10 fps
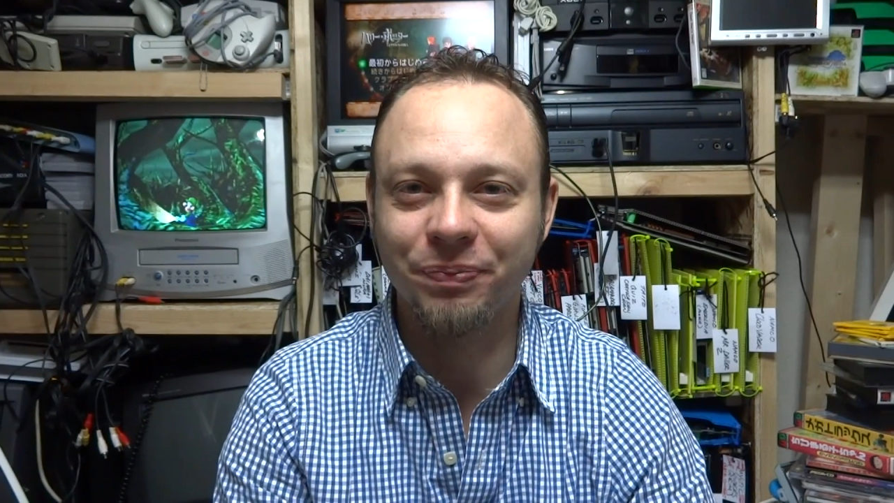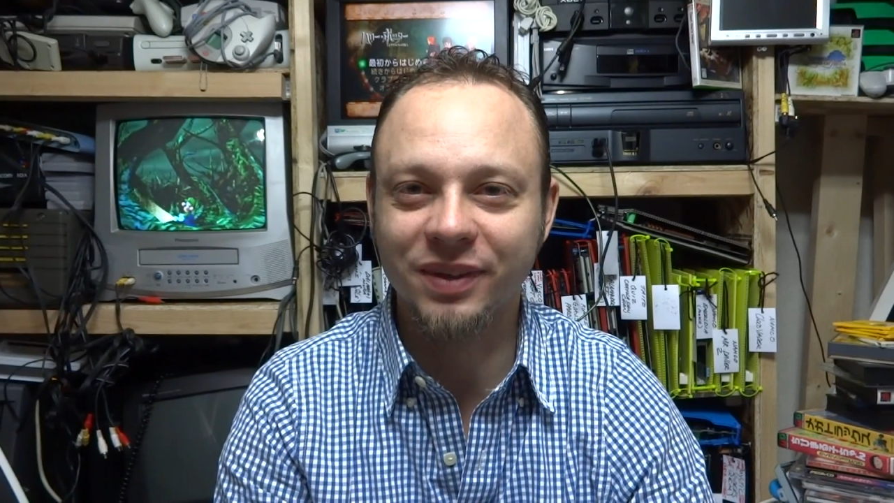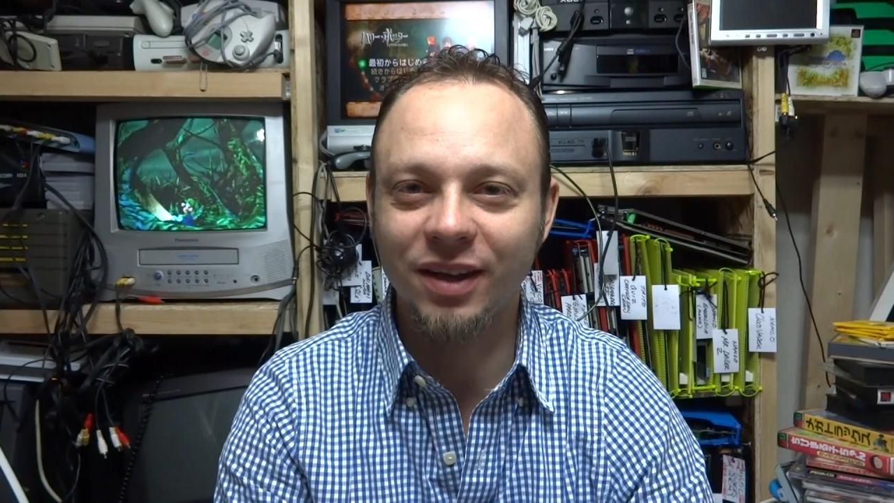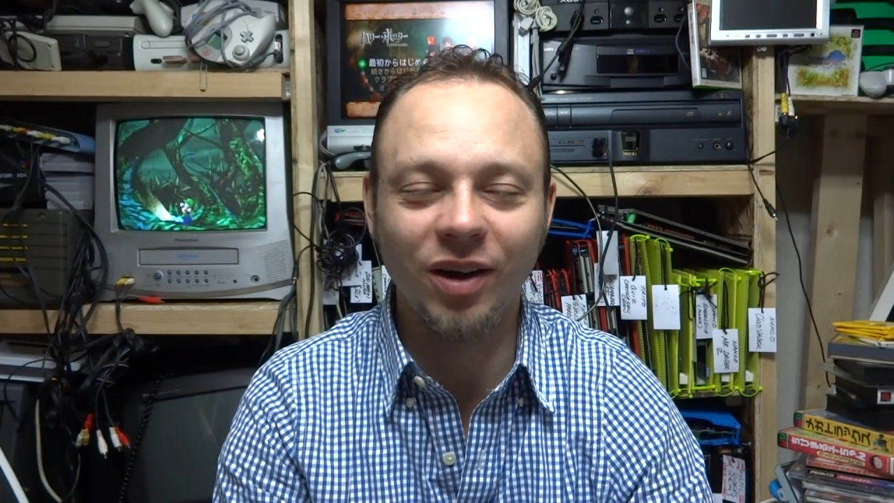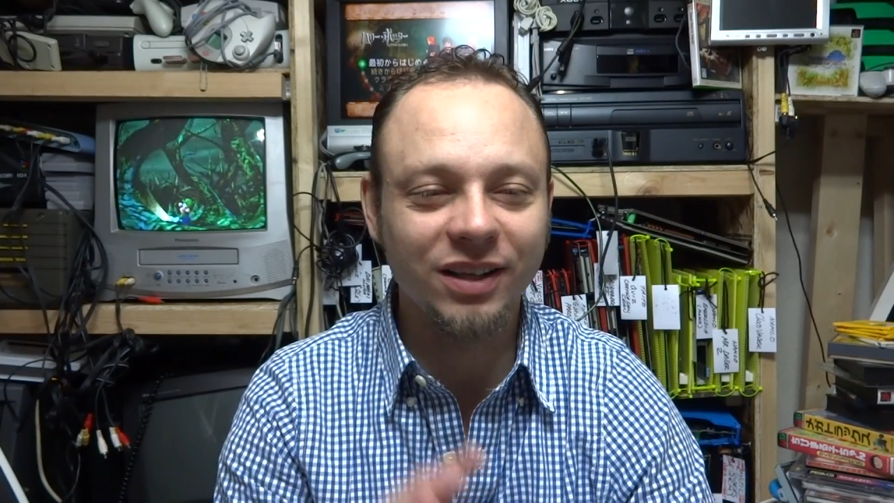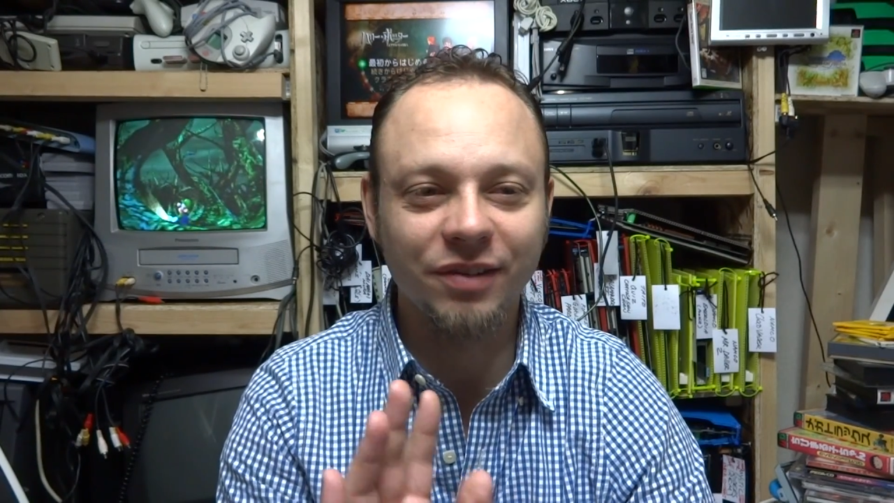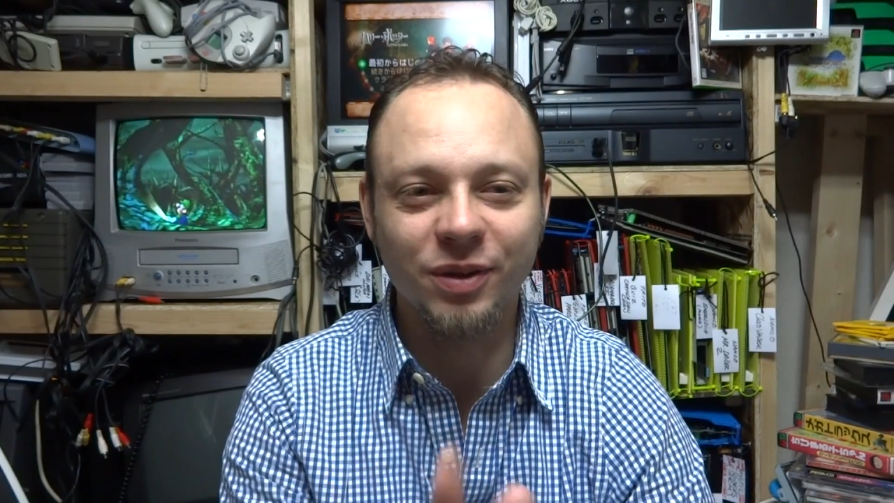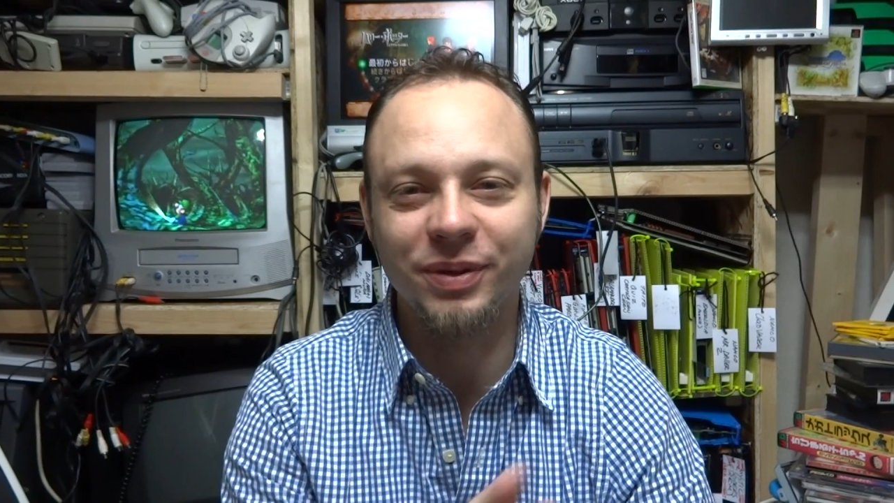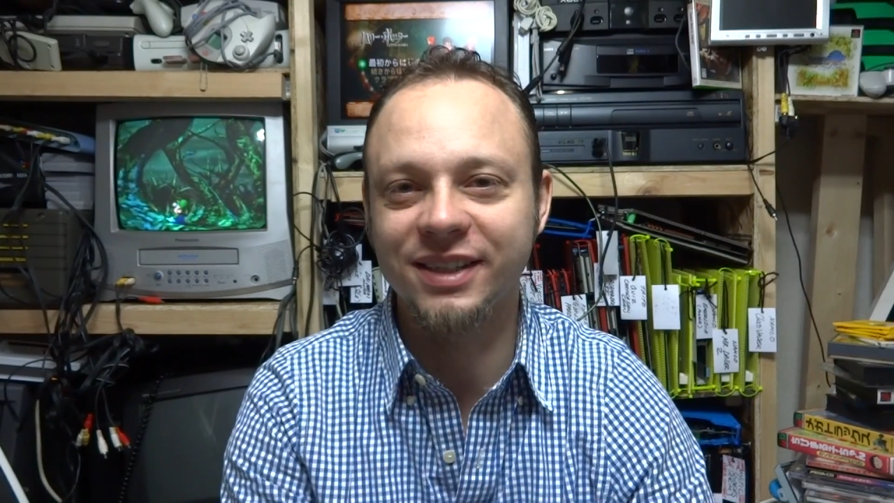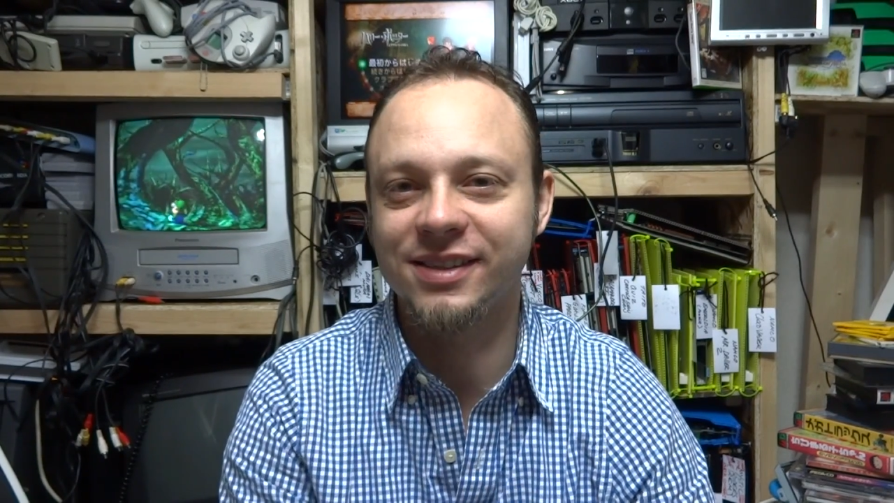you know, I left
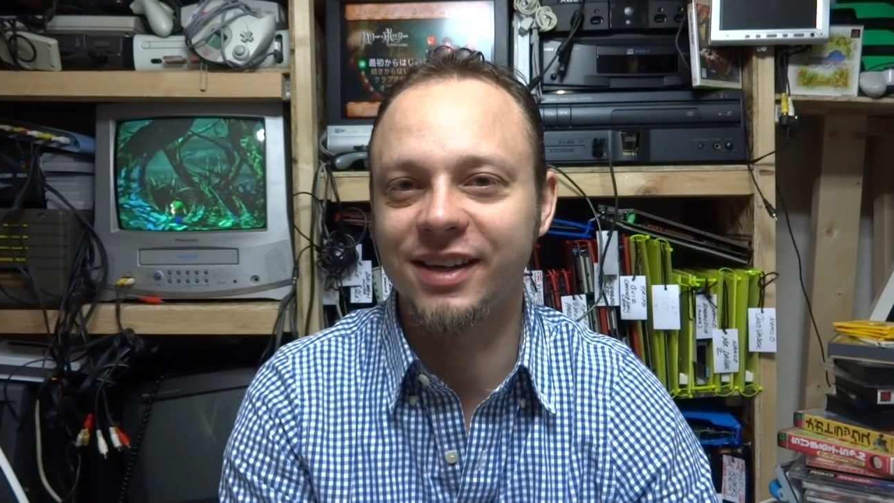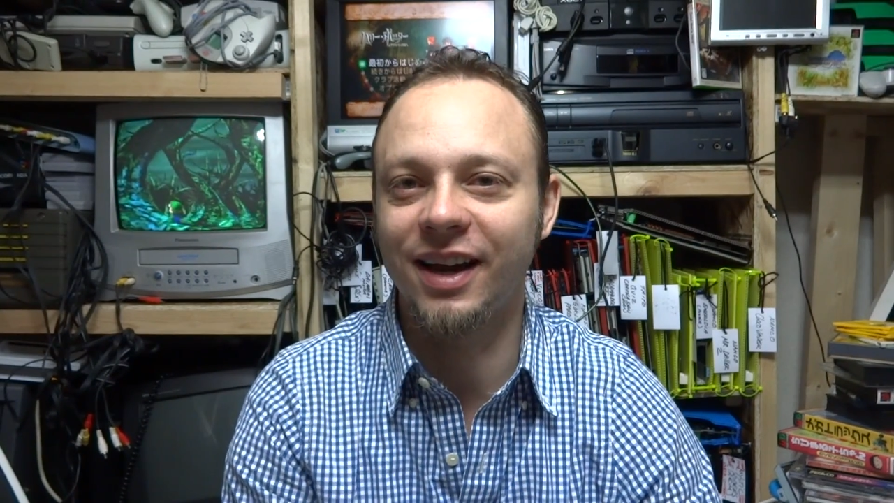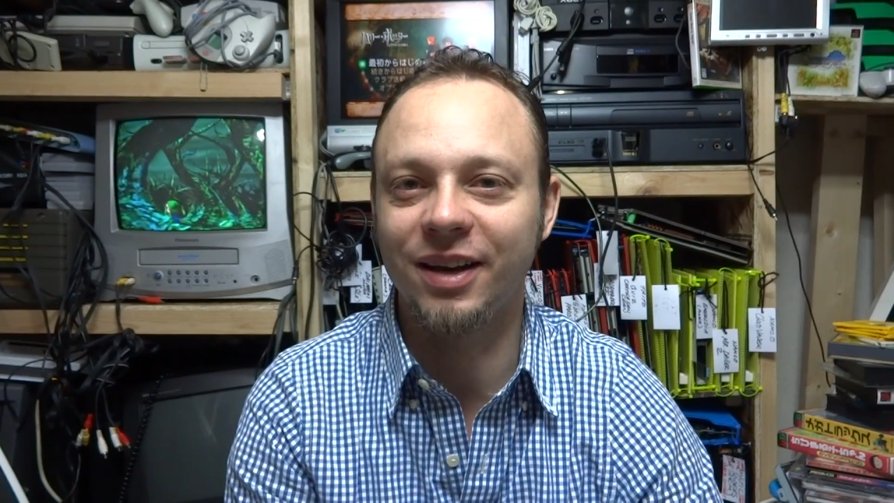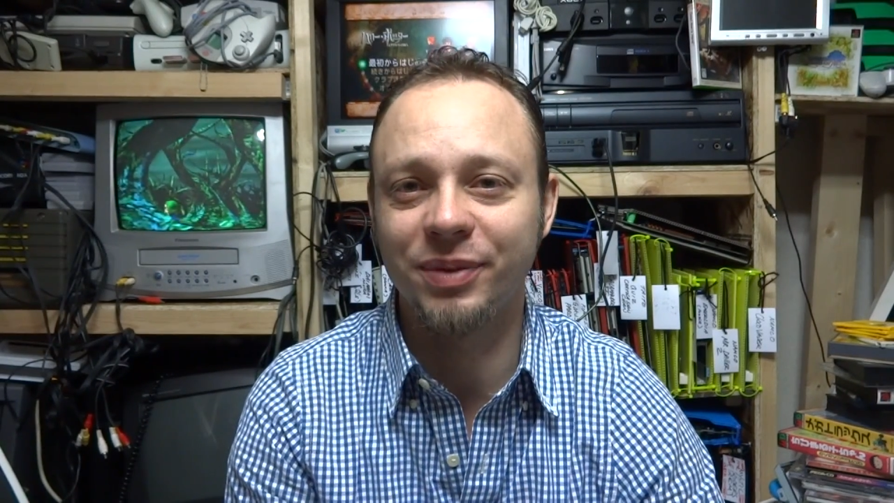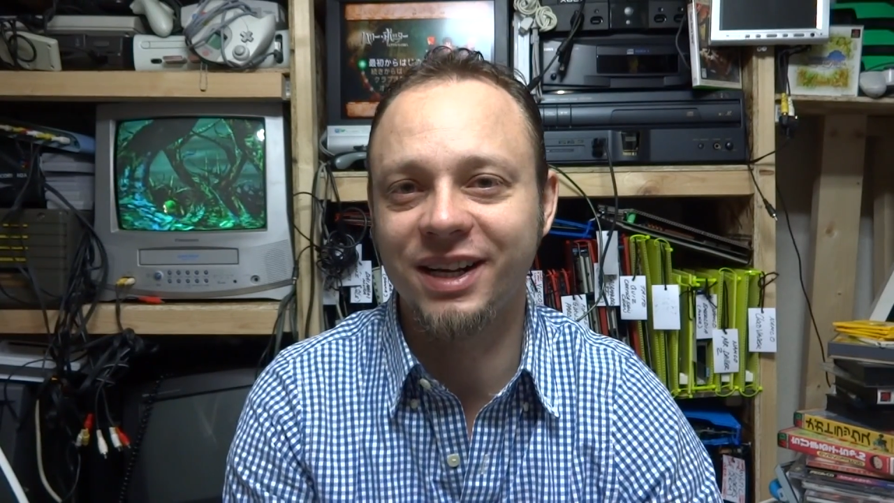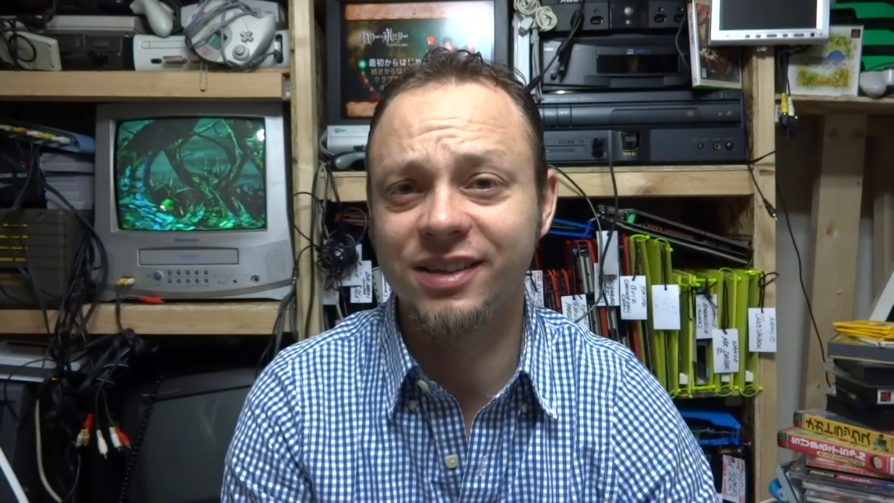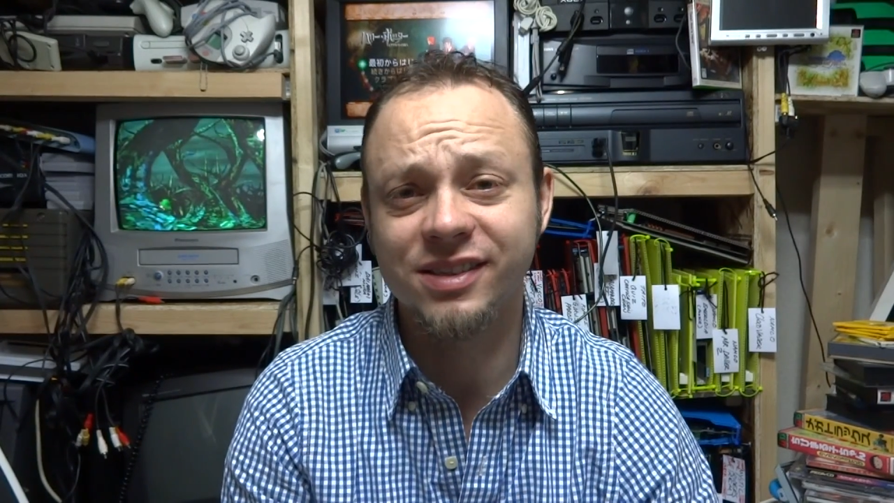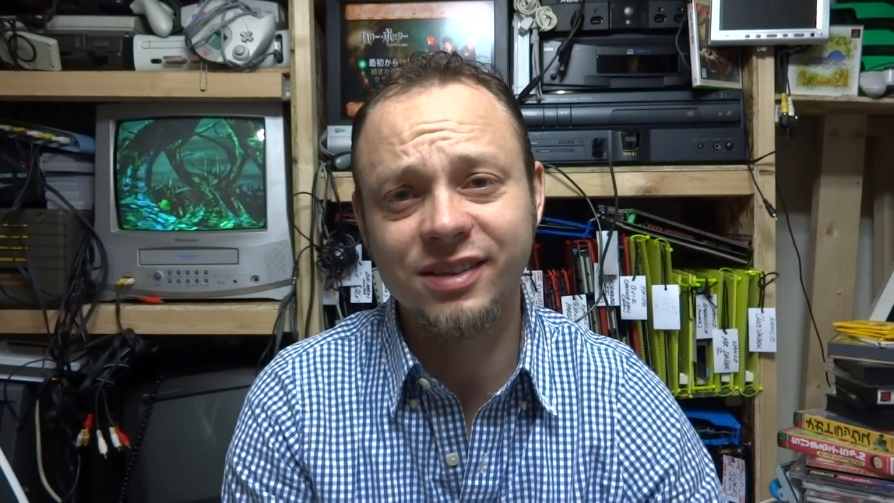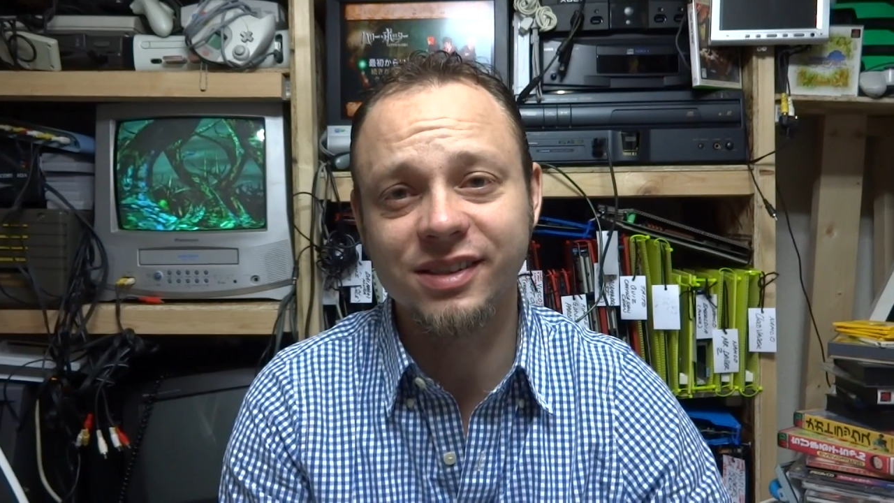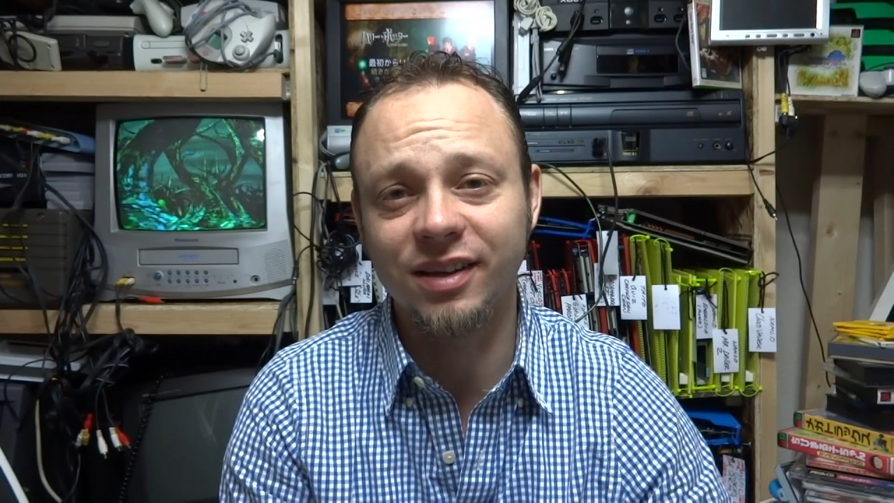the PC on because it was a